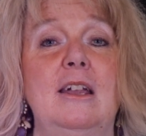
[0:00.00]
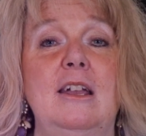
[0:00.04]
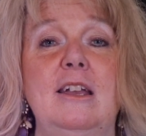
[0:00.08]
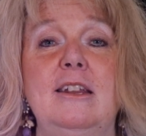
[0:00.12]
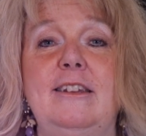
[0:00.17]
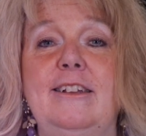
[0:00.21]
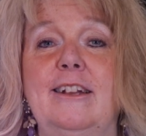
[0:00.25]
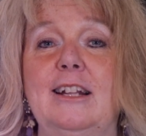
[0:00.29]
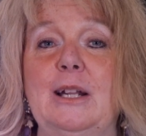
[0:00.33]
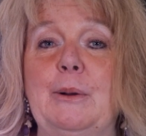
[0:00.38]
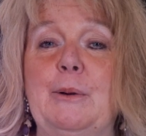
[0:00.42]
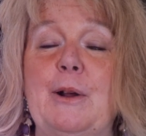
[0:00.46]

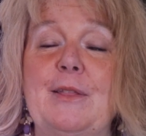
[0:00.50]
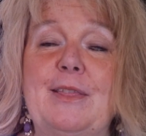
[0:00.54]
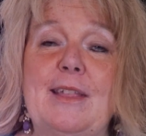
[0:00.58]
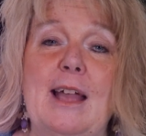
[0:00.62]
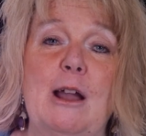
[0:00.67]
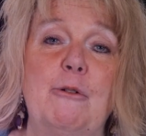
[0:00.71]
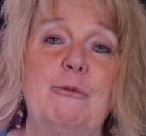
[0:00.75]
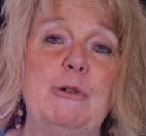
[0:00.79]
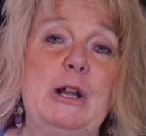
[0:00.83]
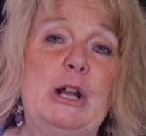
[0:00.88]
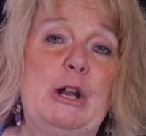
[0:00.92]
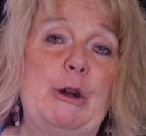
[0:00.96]
You're dealing with
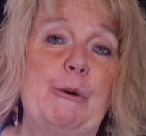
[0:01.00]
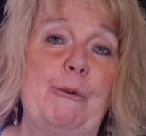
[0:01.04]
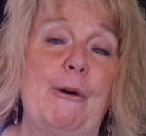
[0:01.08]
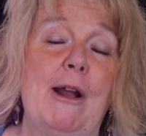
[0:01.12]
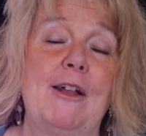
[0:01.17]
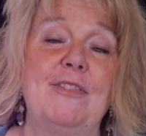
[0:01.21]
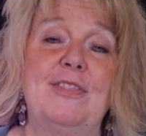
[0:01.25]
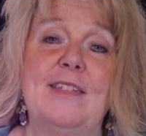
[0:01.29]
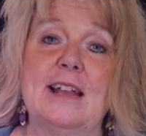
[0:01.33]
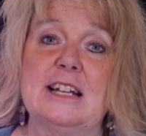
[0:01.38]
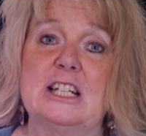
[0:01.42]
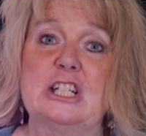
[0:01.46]
that
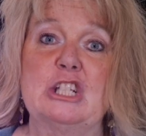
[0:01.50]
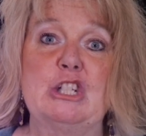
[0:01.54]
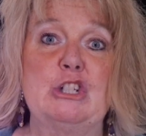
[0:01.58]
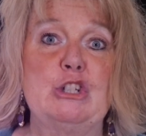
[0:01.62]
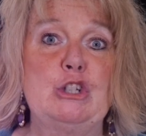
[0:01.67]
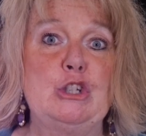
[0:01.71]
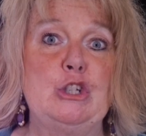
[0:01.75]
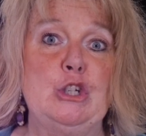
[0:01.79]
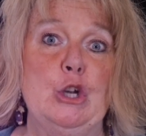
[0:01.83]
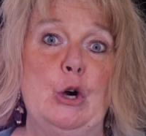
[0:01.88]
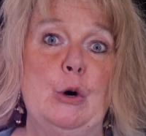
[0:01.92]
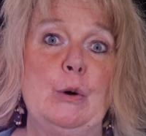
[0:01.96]
regret that's
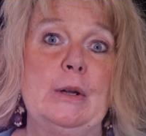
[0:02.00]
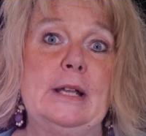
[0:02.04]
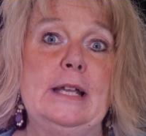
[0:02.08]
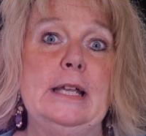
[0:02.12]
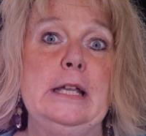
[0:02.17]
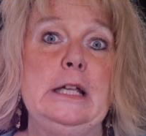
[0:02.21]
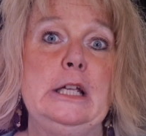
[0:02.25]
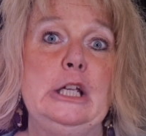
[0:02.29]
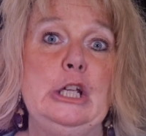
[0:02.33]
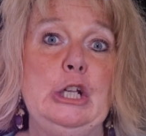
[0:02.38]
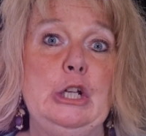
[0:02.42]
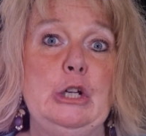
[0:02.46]

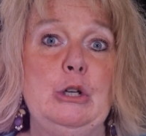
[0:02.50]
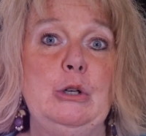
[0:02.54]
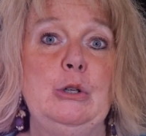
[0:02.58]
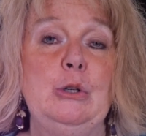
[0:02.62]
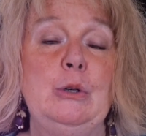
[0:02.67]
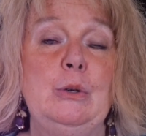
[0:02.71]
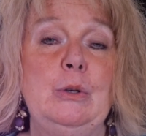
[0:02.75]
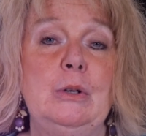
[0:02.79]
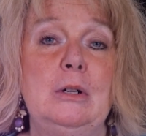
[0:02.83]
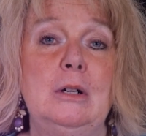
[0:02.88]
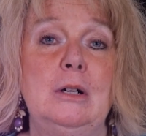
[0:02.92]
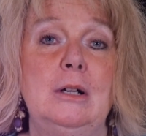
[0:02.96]
choking
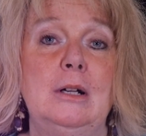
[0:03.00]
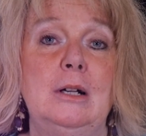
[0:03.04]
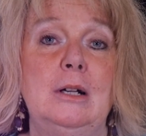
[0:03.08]
you.